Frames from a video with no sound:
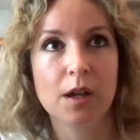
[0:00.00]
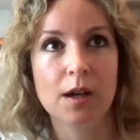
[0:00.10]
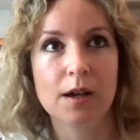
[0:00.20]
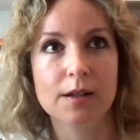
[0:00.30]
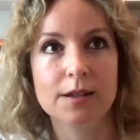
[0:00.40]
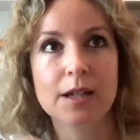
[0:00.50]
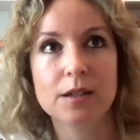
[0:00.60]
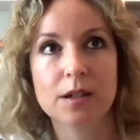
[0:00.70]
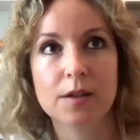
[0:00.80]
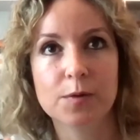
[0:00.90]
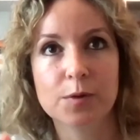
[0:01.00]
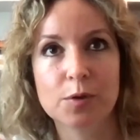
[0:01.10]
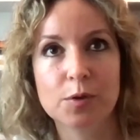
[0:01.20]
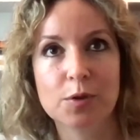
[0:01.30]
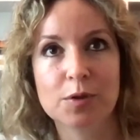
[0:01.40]
uh, sensitive to
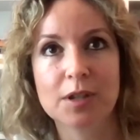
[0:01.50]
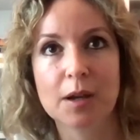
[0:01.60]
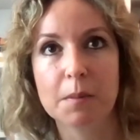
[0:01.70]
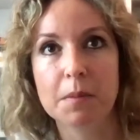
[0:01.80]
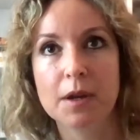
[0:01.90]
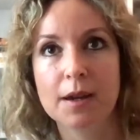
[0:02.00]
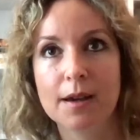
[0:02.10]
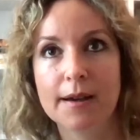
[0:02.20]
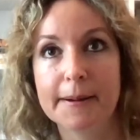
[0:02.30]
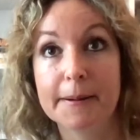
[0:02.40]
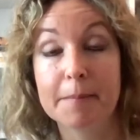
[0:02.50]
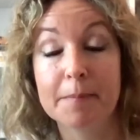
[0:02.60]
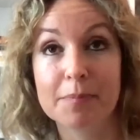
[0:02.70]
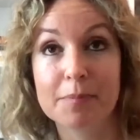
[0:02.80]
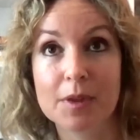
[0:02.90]
to some
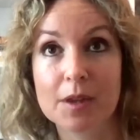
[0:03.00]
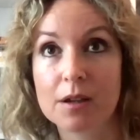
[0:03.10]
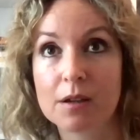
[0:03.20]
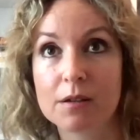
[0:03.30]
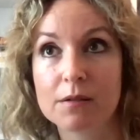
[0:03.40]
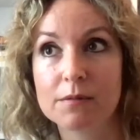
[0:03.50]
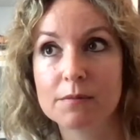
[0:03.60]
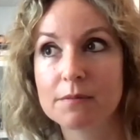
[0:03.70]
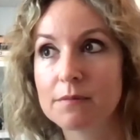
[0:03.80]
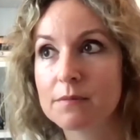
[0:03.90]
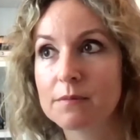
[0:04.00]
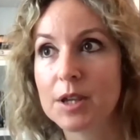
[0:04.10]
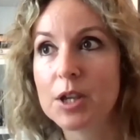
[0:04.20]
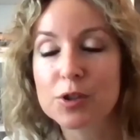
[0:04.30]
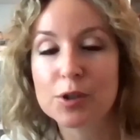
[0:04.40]
um, uh,
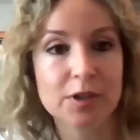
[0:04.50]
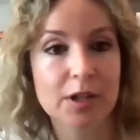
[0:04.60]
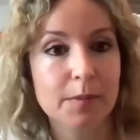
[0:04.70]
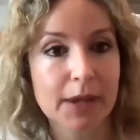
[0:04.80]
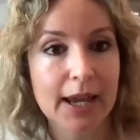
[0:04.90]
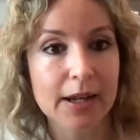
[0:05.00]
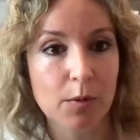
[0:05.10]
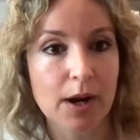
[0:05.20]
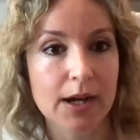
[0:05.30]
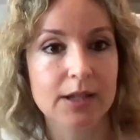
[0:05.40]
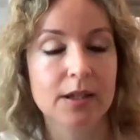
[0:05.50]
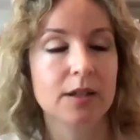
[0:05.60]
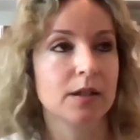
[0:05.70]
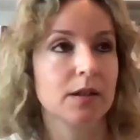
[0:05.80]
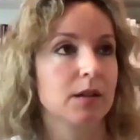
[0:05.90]
issues that can arise
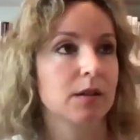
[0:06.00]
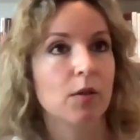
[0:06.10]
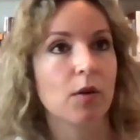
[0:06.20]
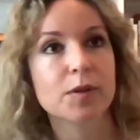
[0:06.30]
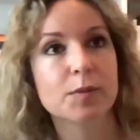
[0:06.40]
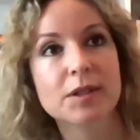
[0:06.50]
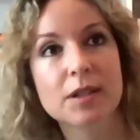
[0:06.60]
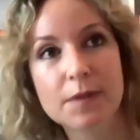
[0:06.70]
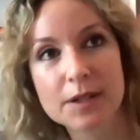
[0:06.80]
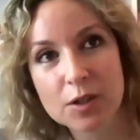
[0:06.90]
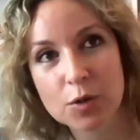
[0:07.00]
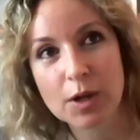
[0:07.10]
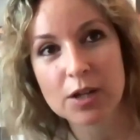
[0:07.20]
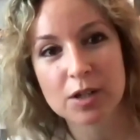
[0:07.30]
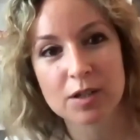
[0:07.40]
and uh, well, specific
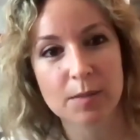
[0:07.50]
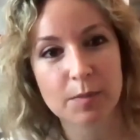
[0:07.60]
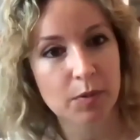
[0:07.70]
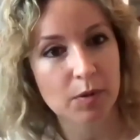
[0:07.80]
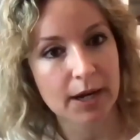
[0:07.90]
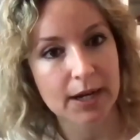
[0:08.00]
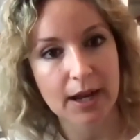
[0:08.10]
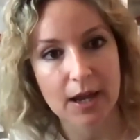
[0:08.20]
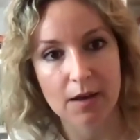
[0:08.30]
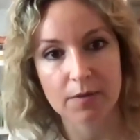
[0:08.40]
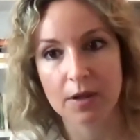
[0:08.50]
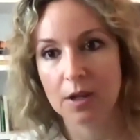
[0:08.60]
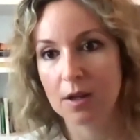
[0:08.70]
situations that people might have